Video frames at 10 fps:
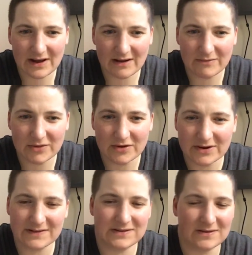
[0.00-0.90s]
I'm a little
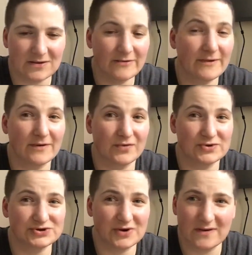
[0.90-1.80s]
concerned about
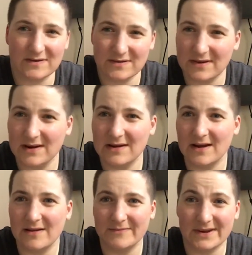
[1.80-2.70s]
transitioning
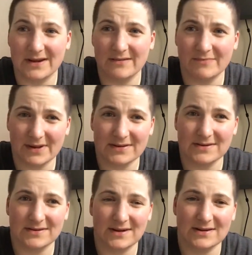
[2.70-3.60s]
and being in
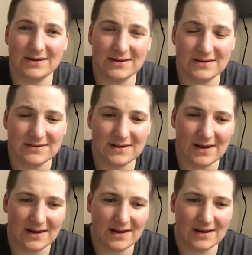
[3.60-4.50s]
places like these,
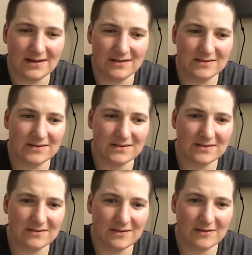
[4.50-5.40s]
and
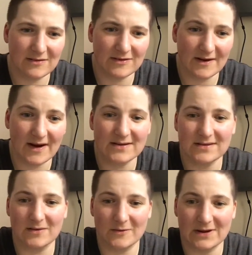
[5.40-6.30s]
they're
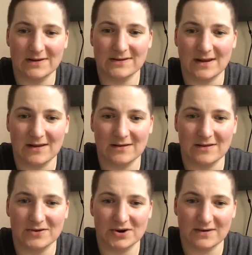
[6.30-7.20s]
actually witnessing
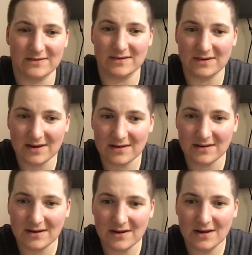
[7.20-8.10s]
the transition.
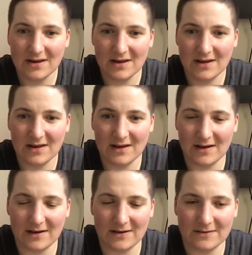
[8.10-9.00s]

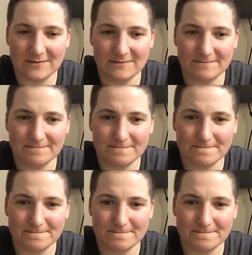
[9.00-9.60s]
Um,